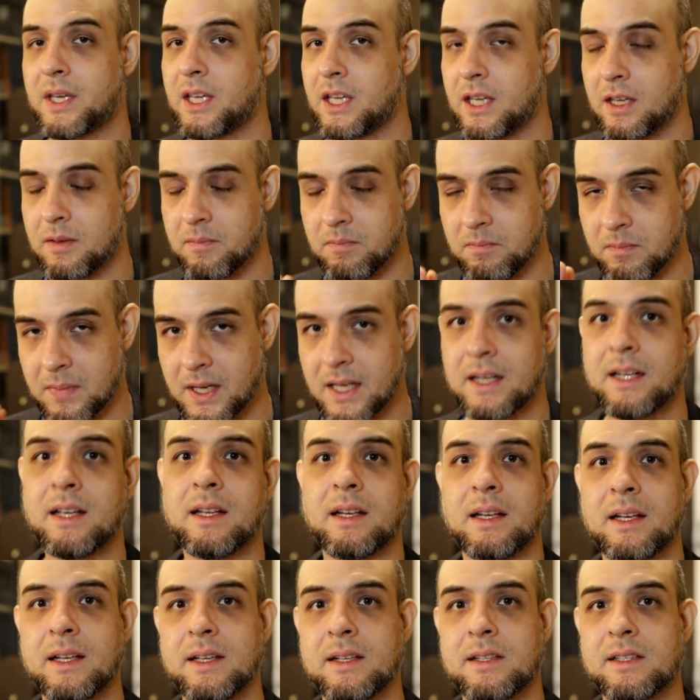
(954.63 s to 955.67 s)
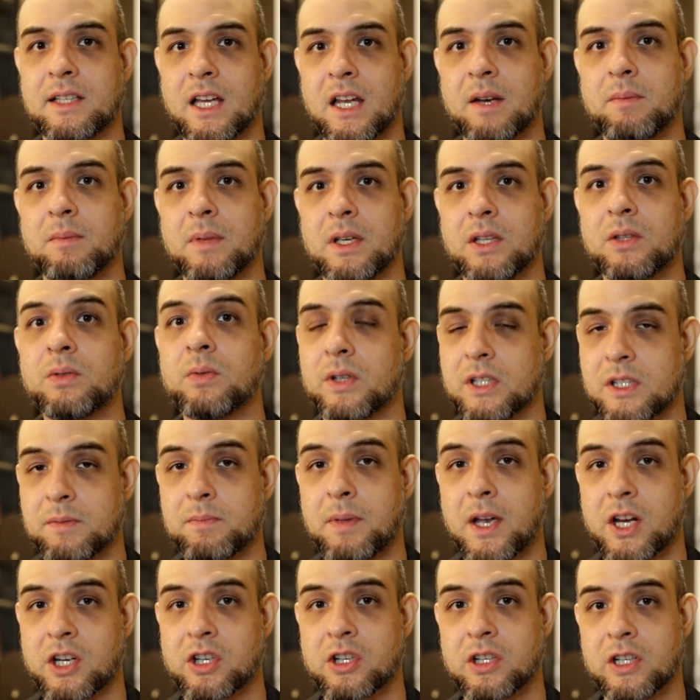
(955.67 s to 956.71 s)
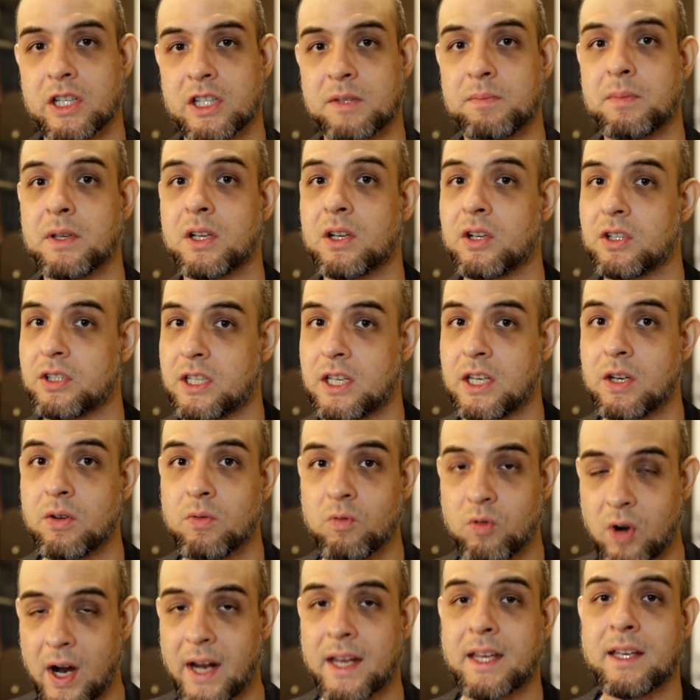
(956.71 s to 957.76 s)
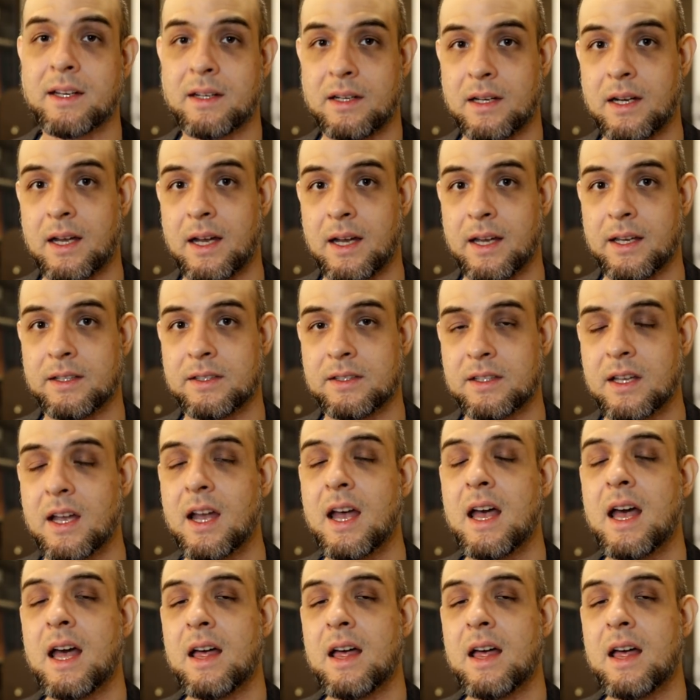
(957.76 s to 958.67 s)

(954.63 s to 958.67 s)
He immediately sent me to a specialist because he recognized